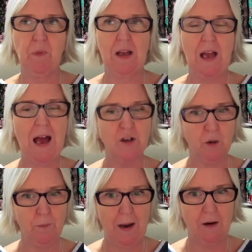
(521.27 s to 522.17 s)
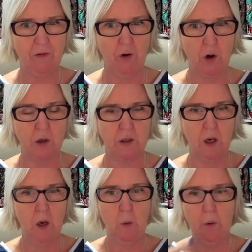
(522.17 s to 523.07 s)
like an add-on pack for it
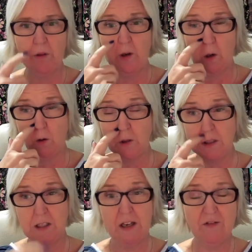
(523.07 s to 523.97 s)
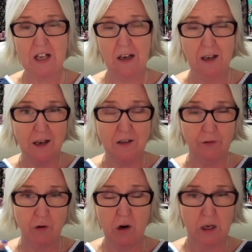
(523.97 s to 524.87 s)
with the longer sleeves. I kind
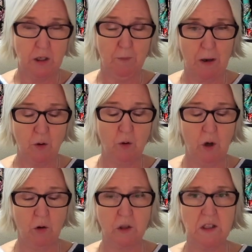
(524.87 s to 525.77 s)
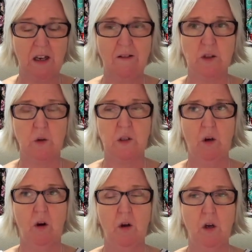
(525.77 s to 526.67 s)
of created my own longer sleeves. So it's
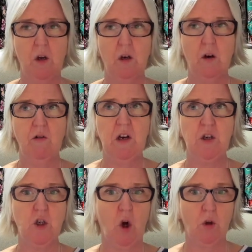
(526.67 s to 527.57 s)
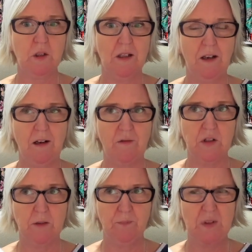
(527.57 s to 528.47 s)
got currently short
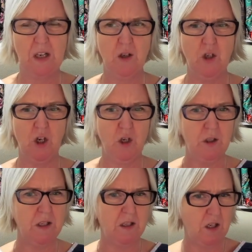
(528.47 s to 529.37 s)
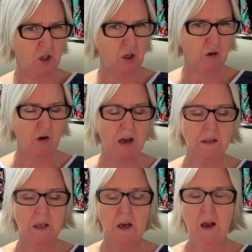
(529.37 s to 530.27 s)
sleeves, like a jersey t-shirt
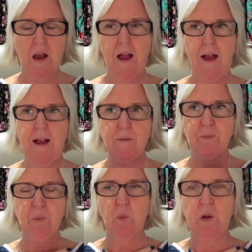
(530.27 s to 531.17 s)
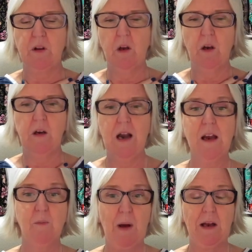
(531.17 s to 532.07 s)
dress, and with a
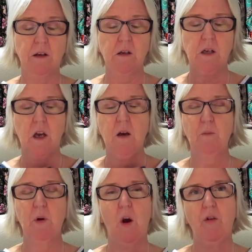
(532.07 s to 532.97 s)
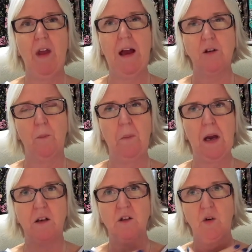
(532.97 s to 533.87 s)
neckband. But on the add-on
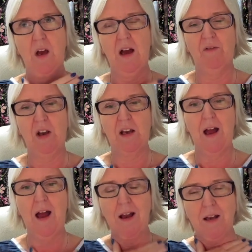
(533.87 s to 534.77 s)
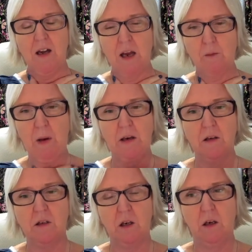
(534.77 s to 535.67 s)
pack, it's going to have like a higher
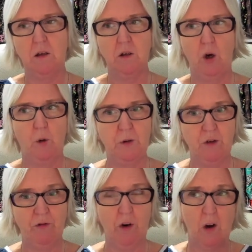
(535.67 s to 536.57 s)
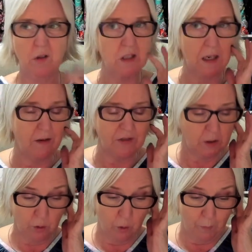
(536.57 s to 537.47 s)
neckband and an option for long sleeves. I
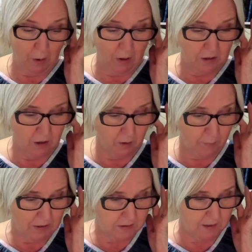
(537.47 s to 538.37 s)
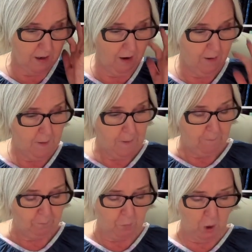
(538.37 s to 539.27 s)
don't know about any other bits in it.
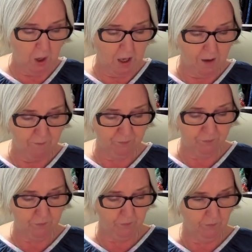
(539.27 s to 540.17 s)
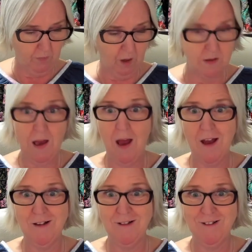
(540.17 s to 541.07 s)
But yeah,